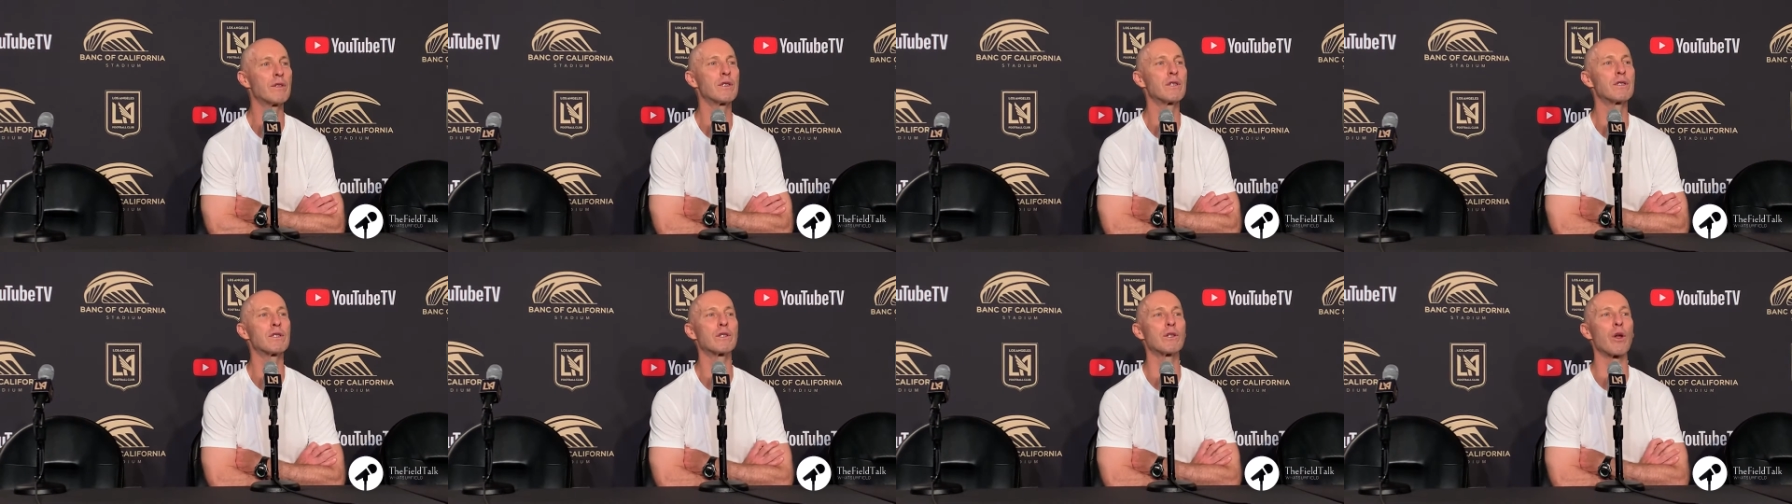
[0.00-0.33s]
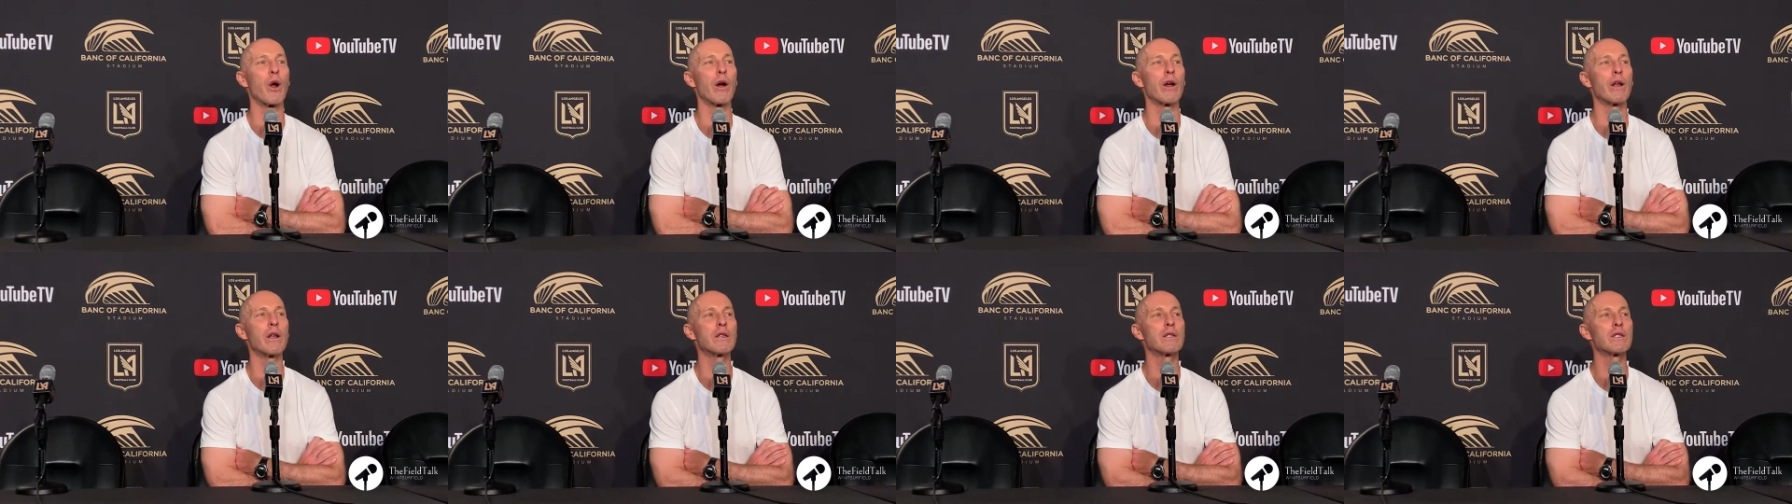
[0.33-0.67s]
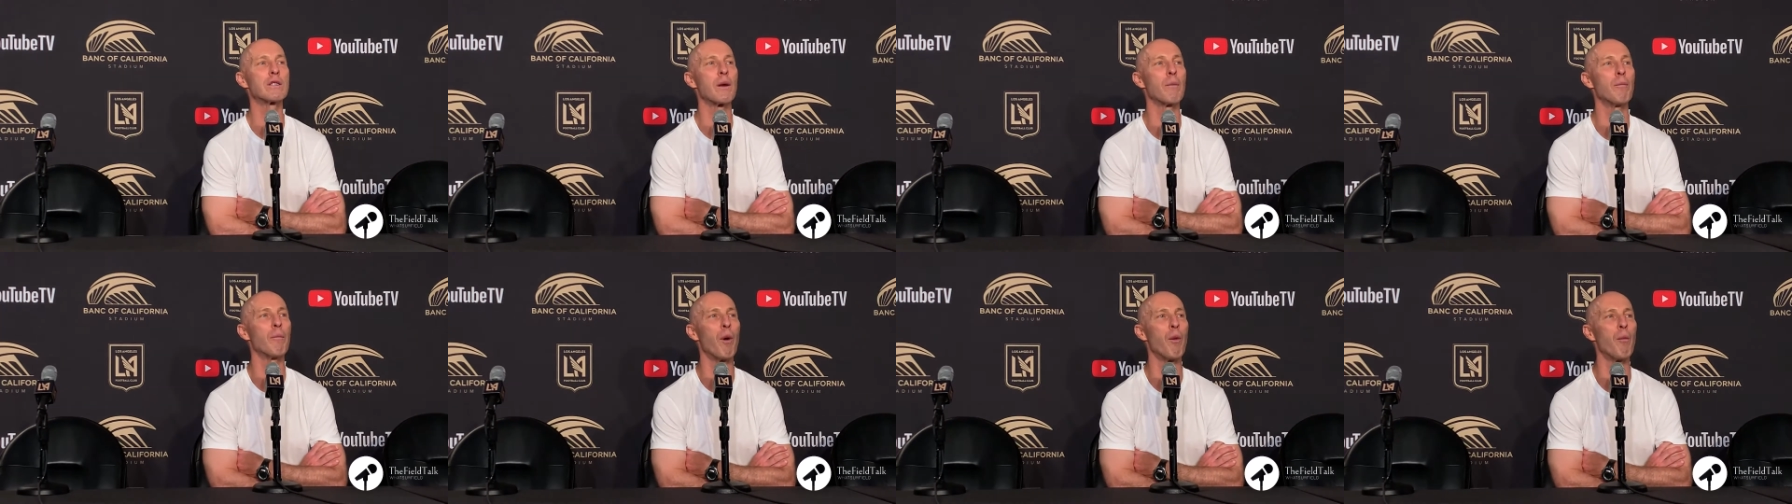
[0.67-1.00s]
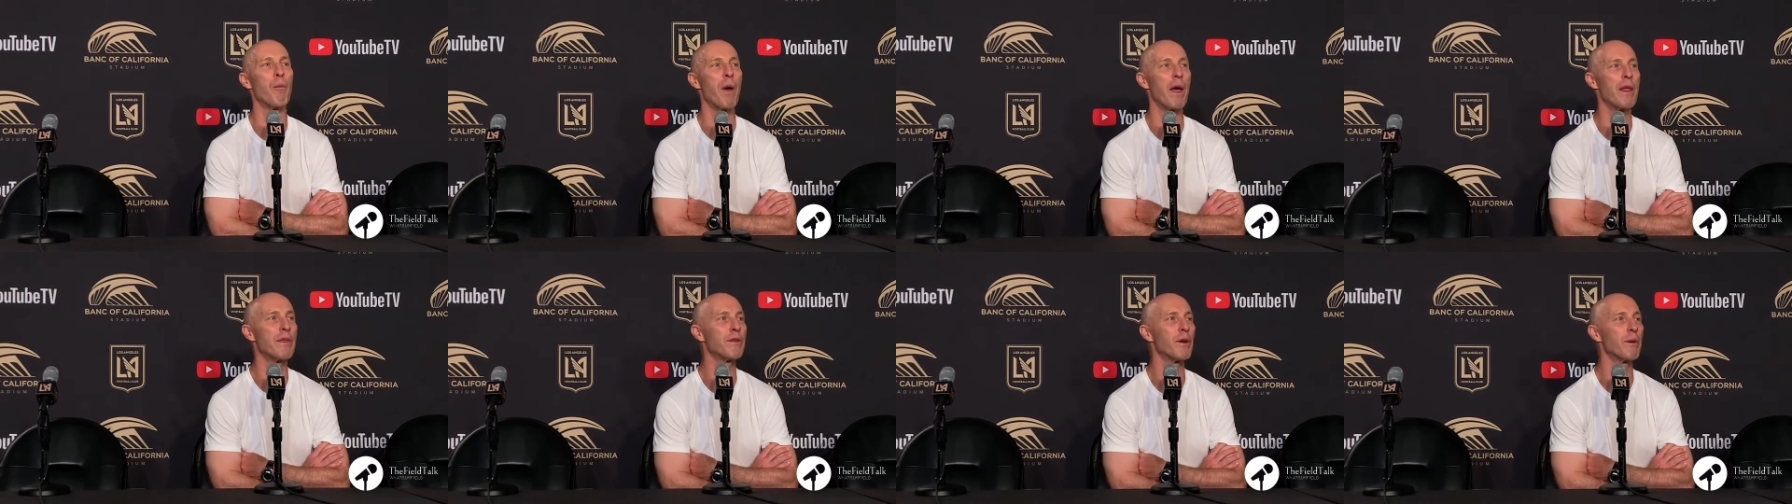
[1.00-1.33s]
started some
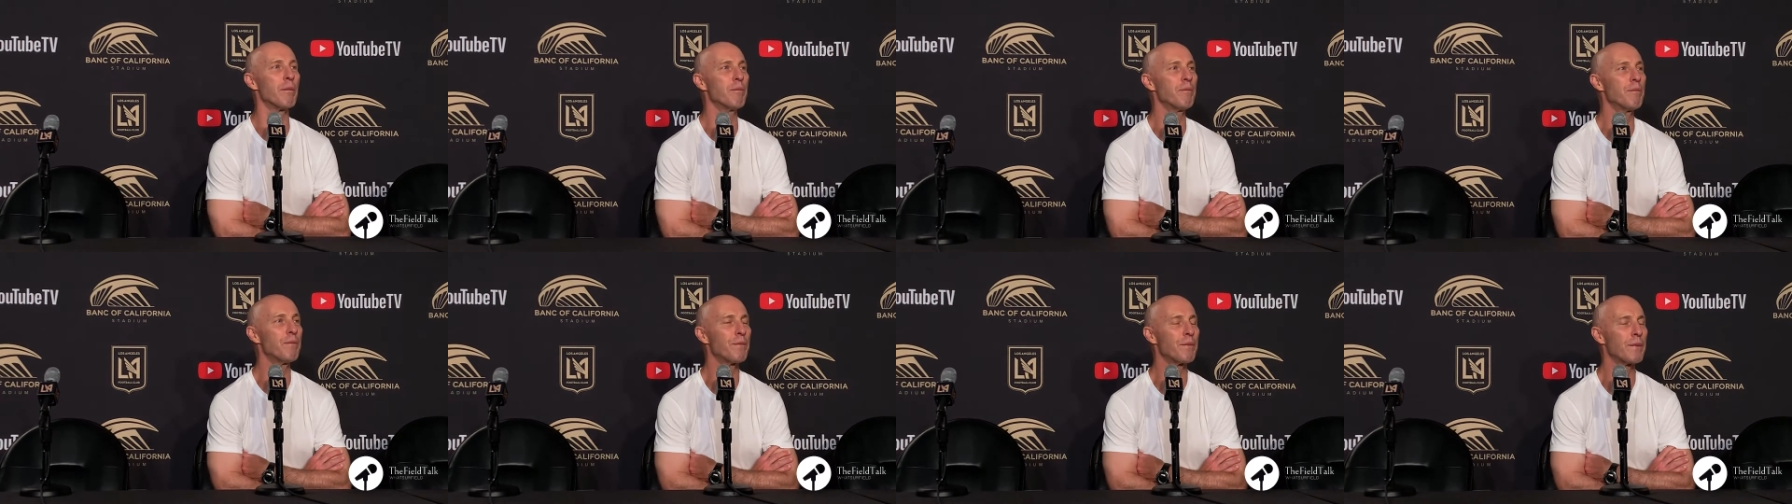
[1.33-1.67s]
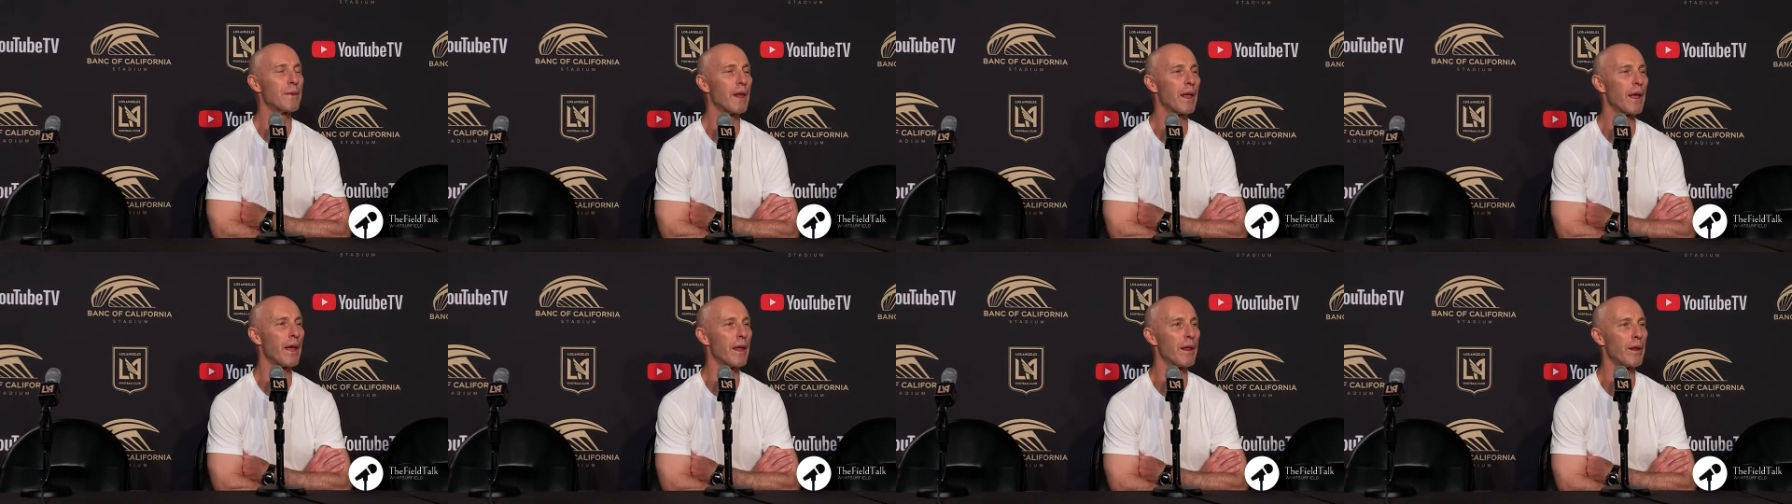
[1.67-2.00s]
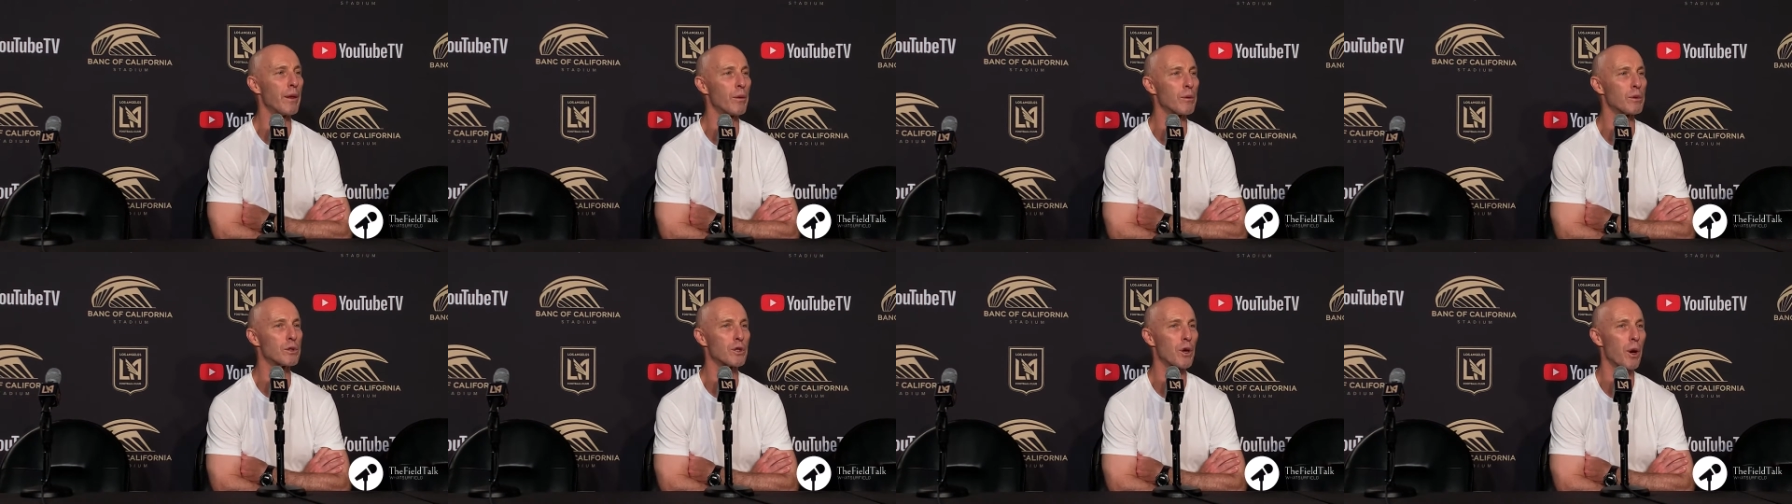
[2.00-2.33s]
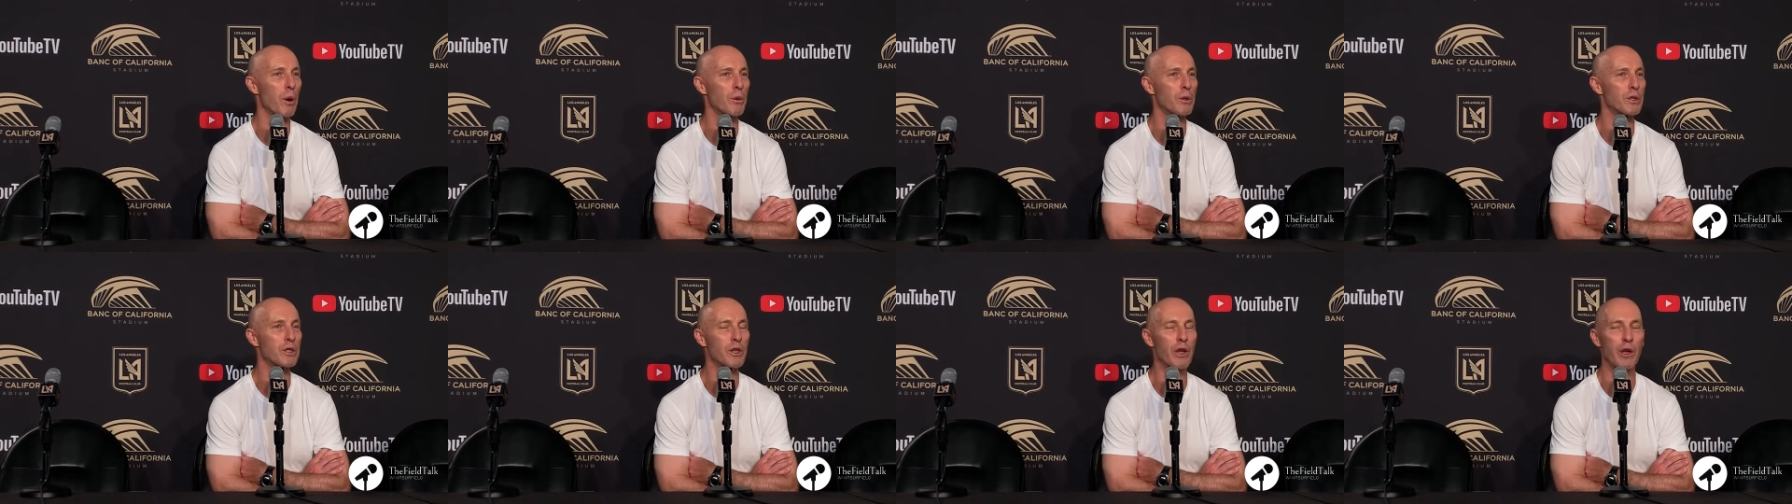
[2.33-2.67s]
momentum. And it was
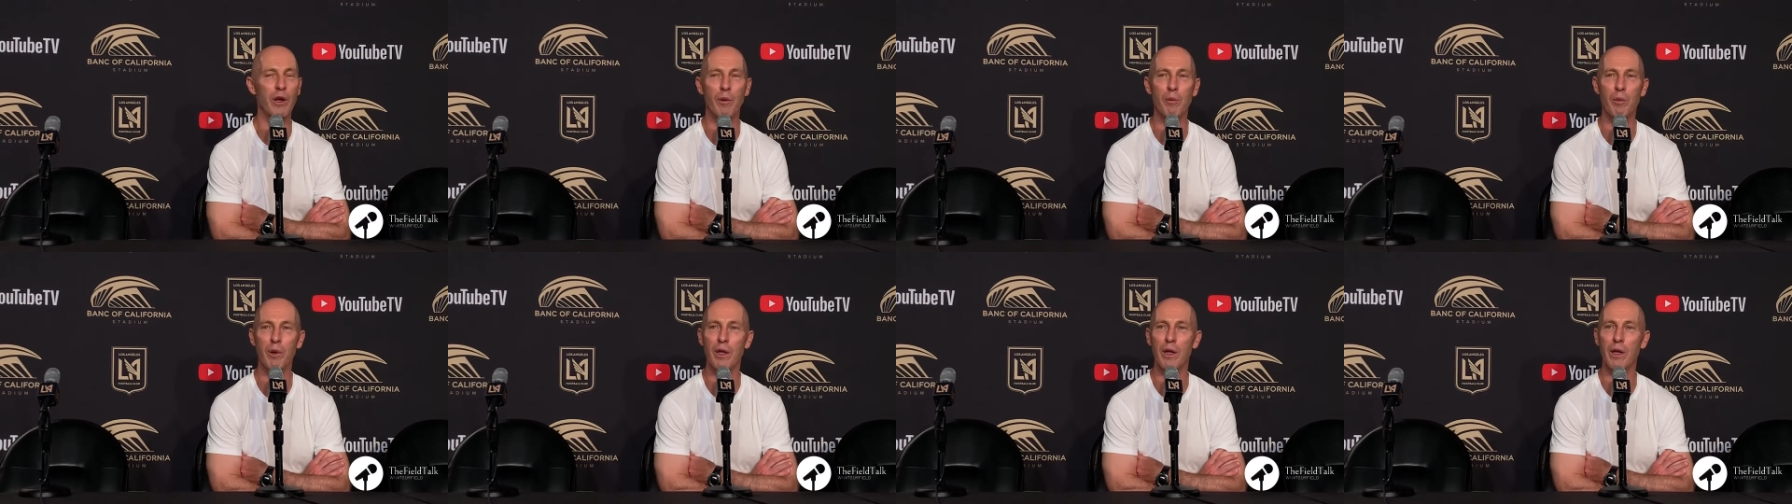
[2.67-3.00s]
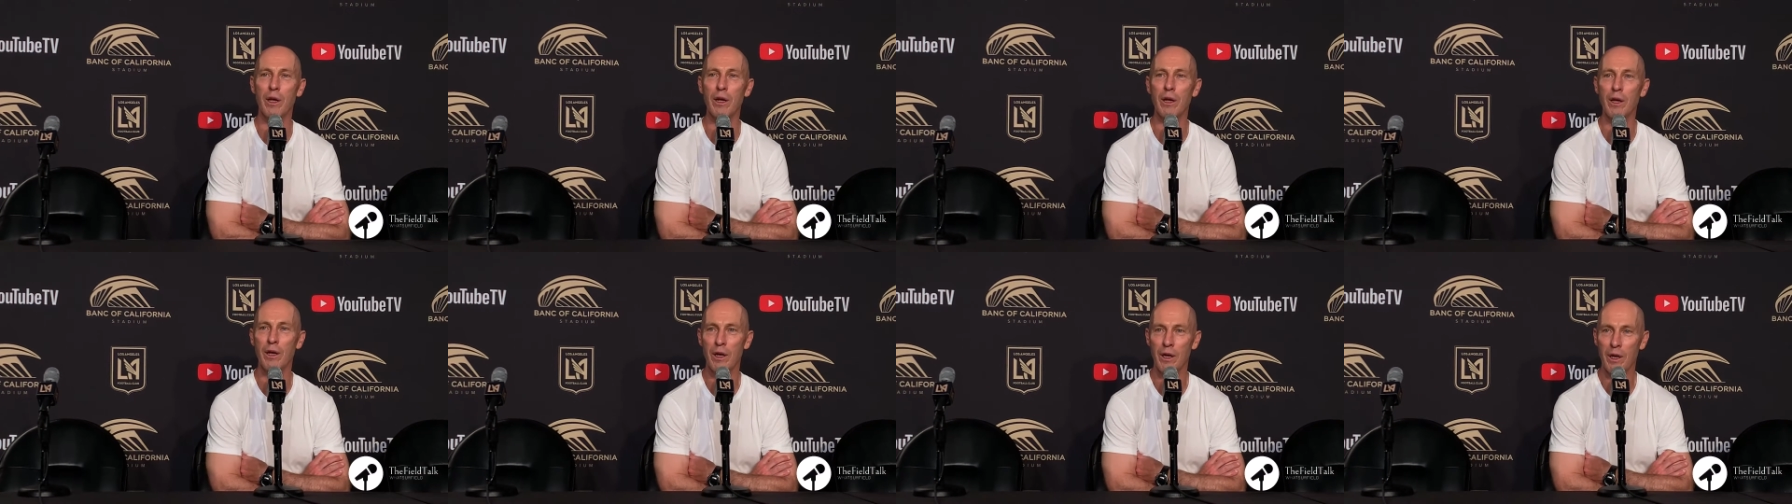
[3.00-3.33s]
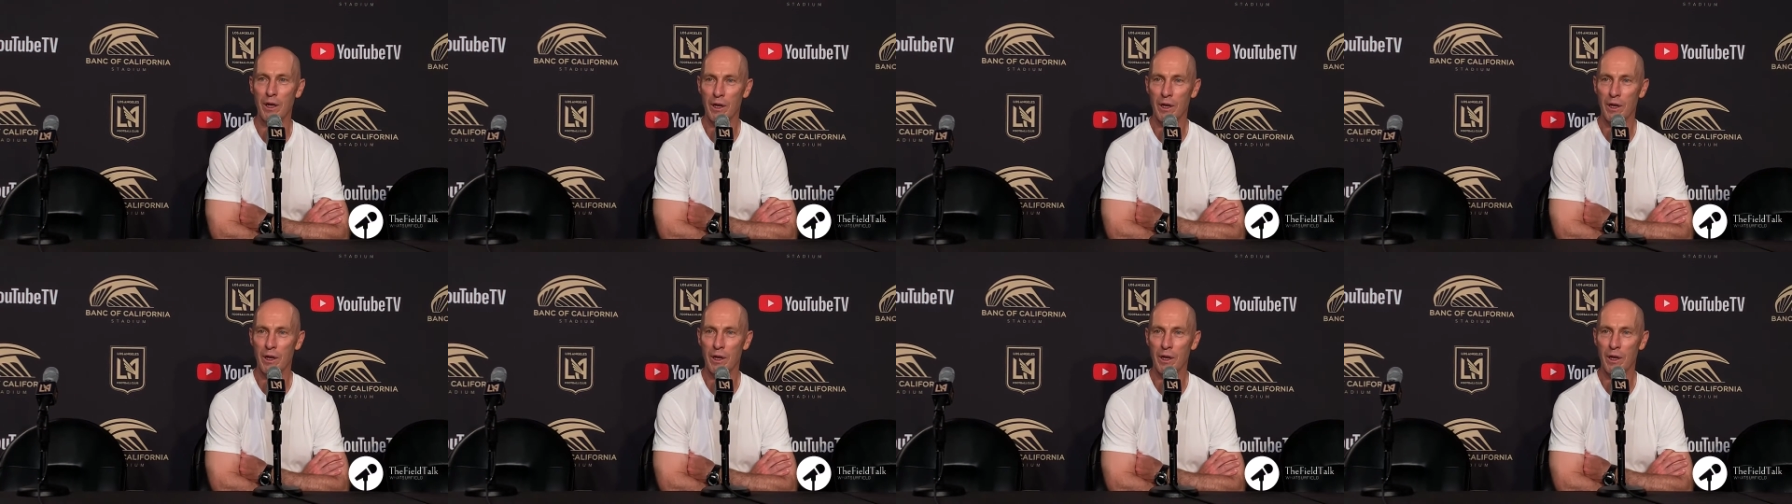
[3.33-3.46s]
always going to be